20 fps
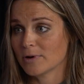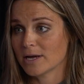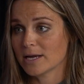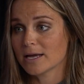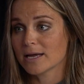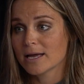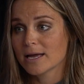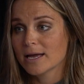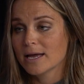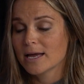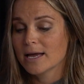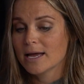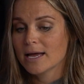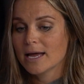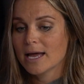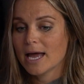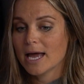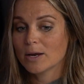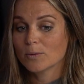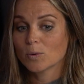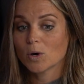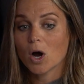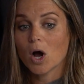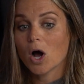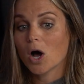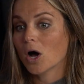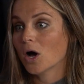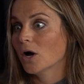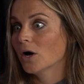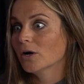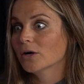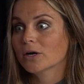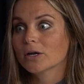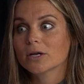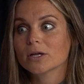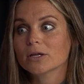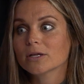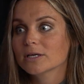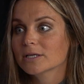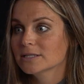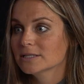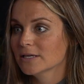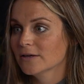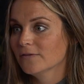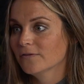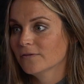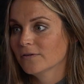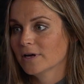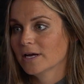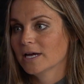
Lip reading: seen the episode, definitely go check it out. But she